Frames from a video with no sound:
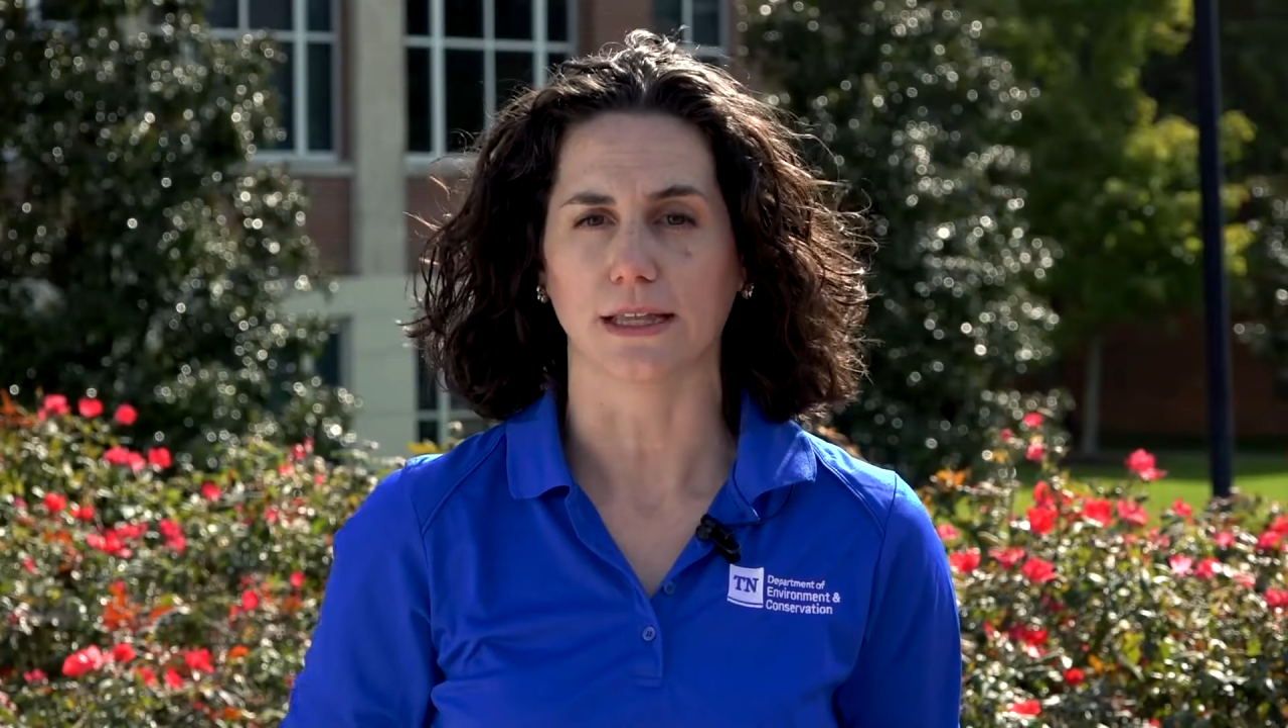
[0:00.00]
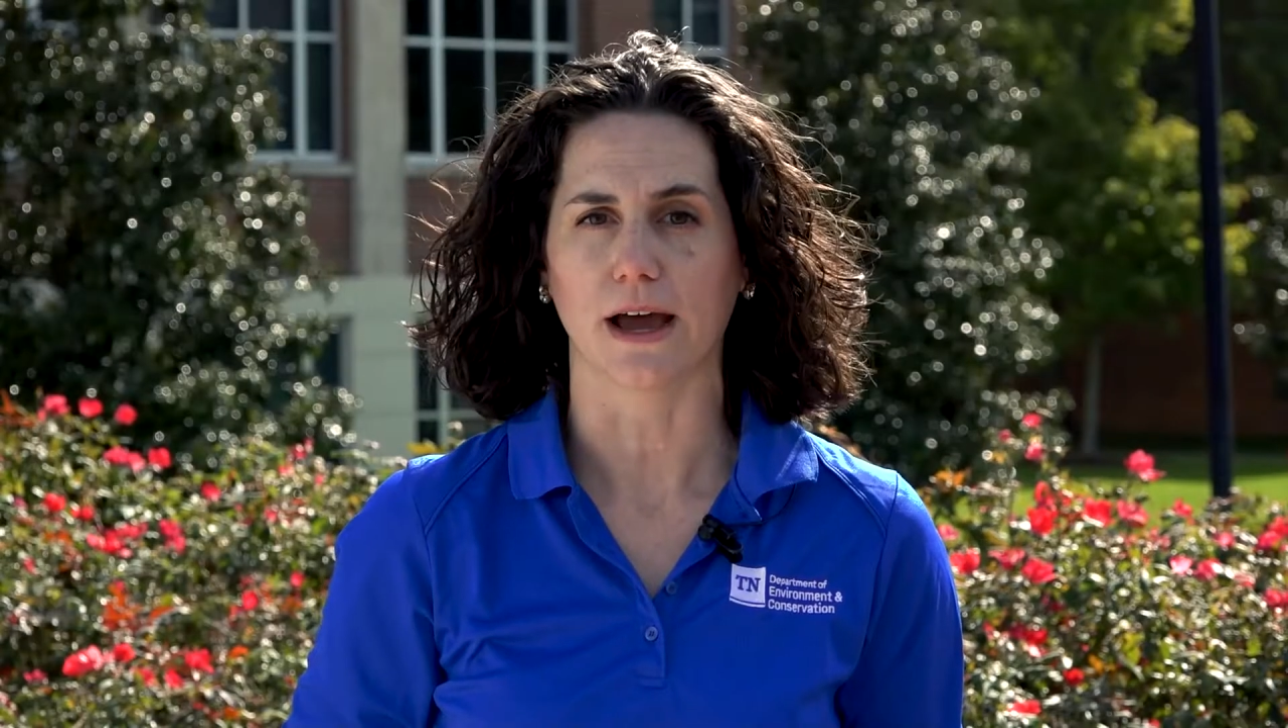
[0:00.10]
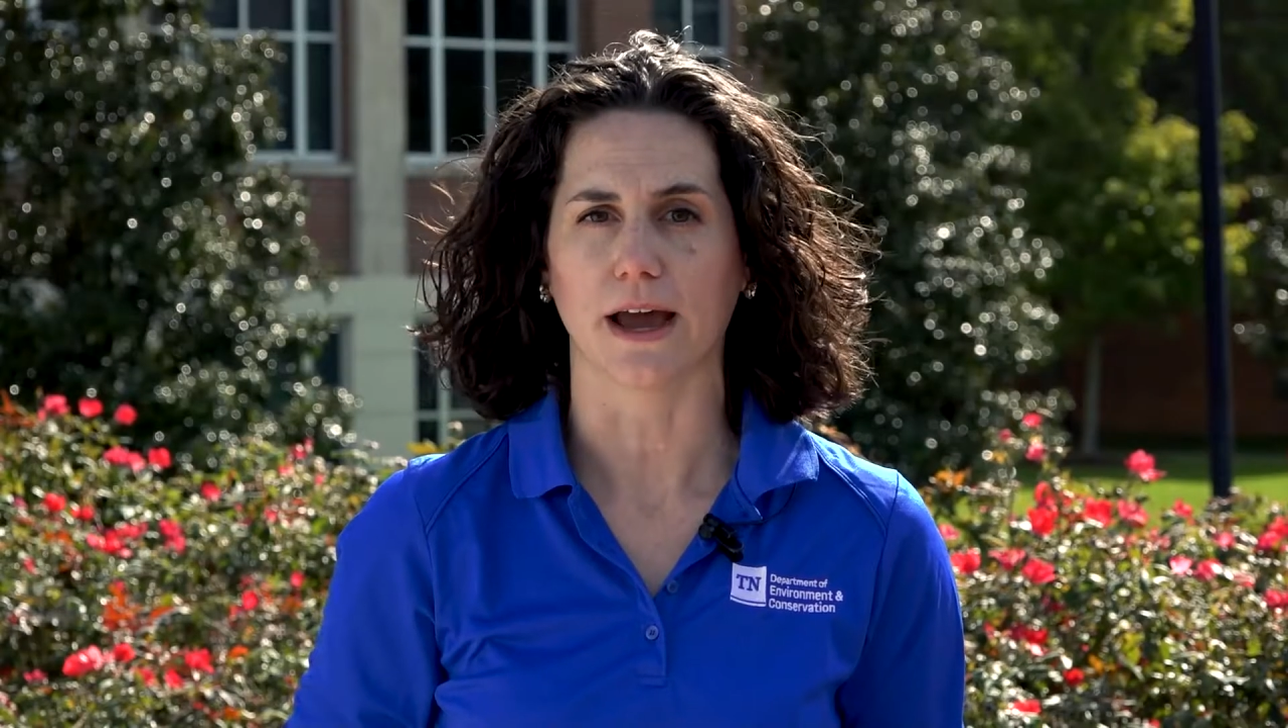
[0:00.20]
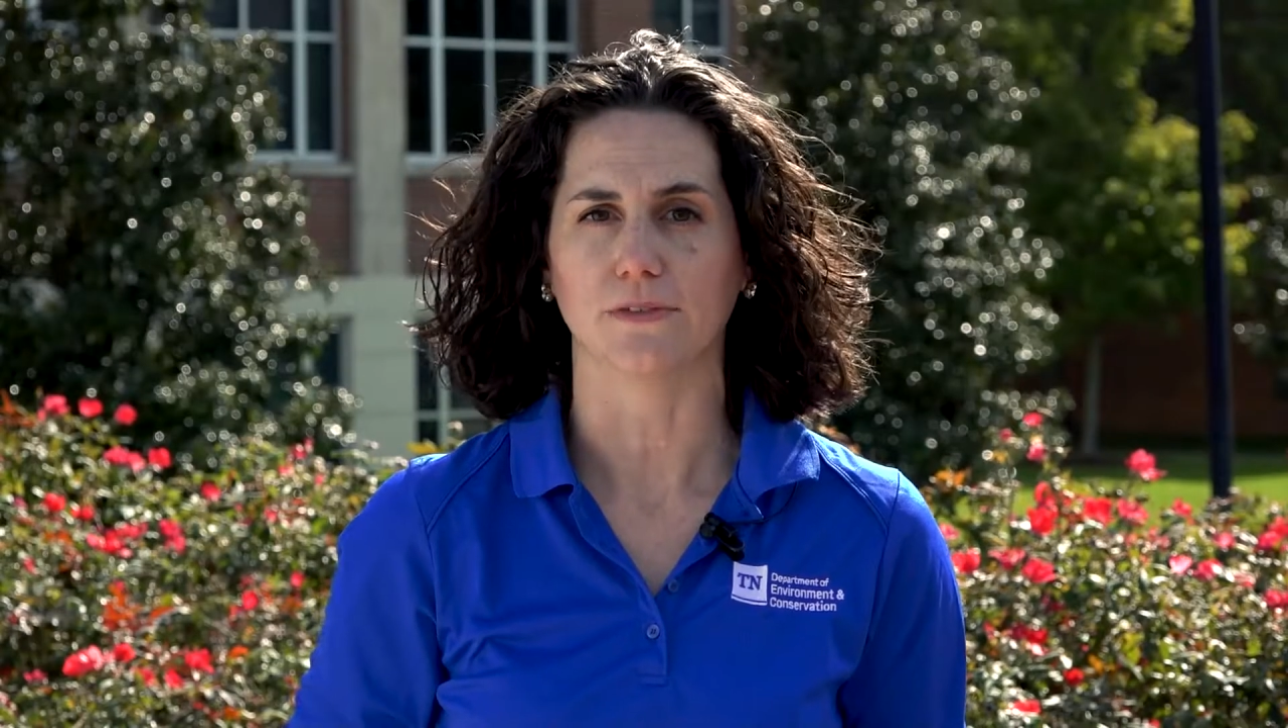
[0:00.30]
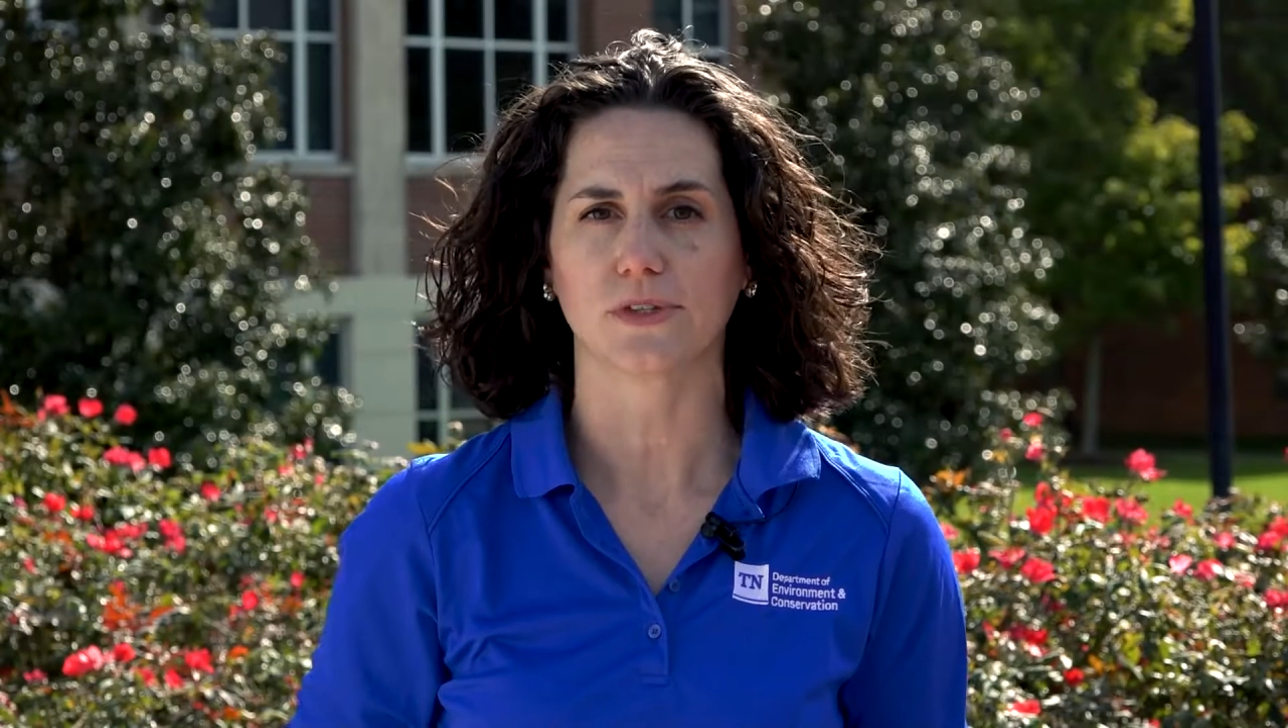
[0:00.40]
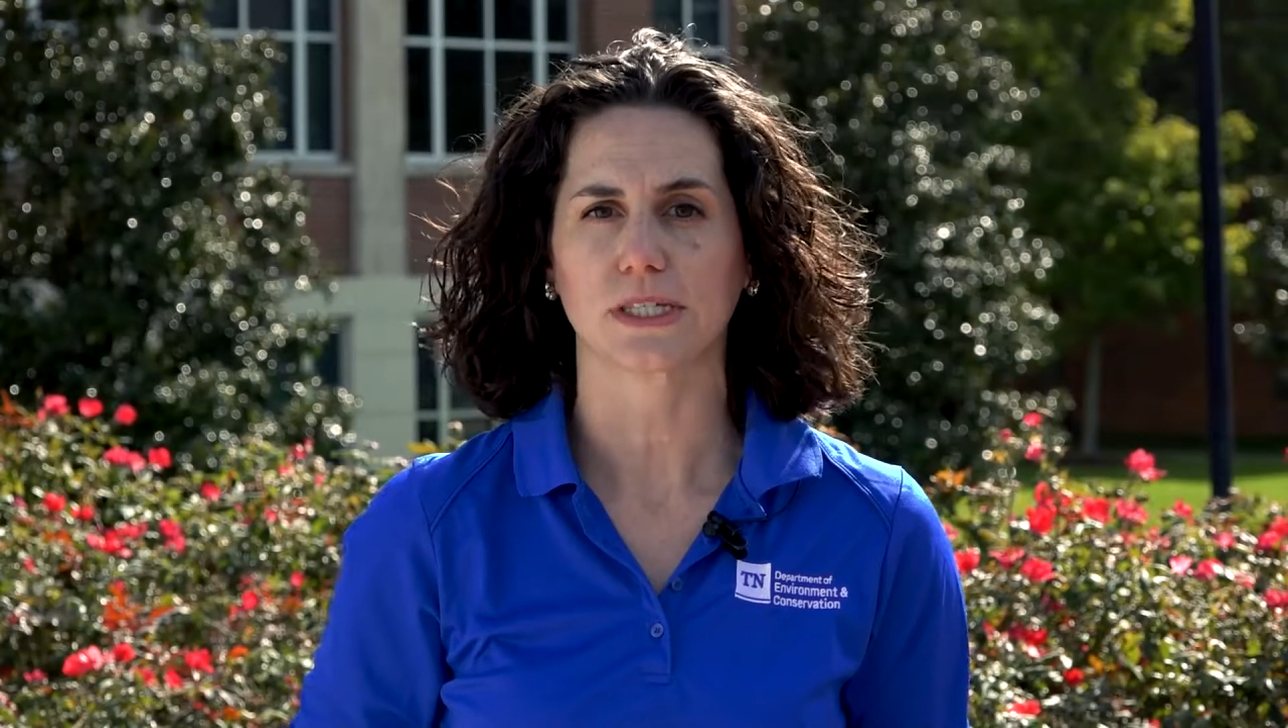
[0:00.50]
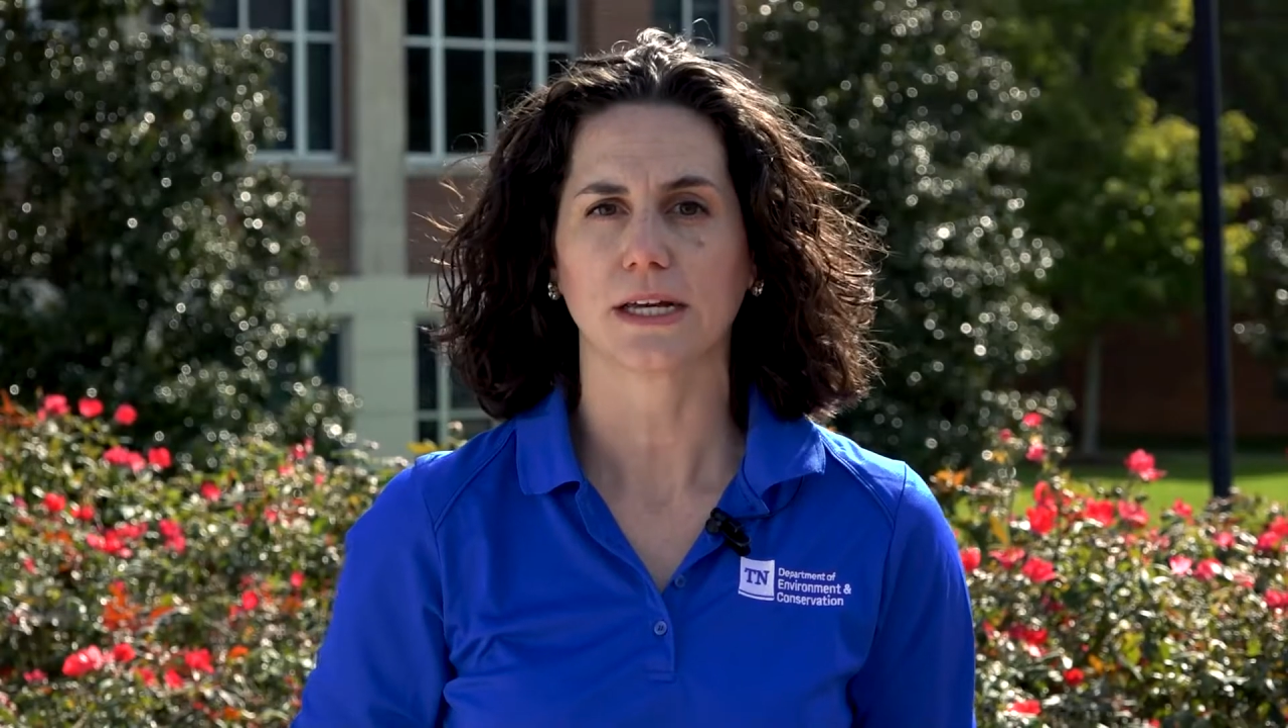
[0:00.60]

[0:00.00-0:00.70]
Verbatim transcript: lives.